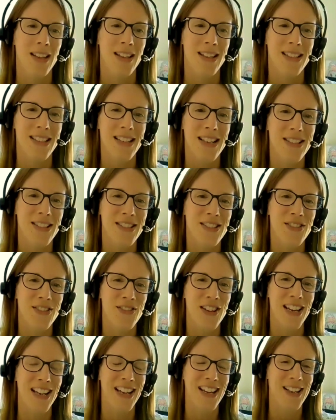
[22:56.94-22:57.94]
Sounds
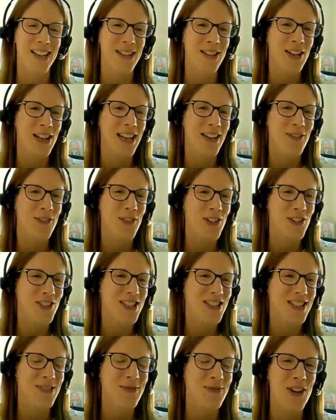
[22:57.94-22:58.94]
great. And looking
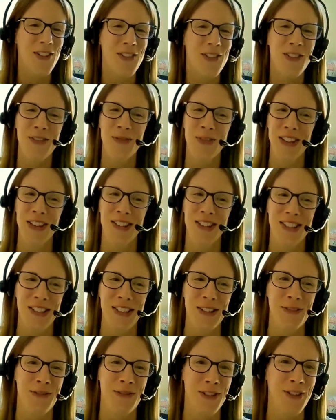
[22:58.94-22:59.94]
forward to more from you
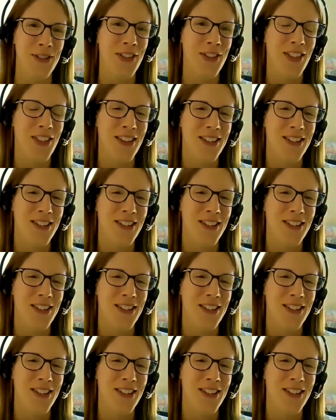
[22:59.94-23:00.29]
too, Ruth.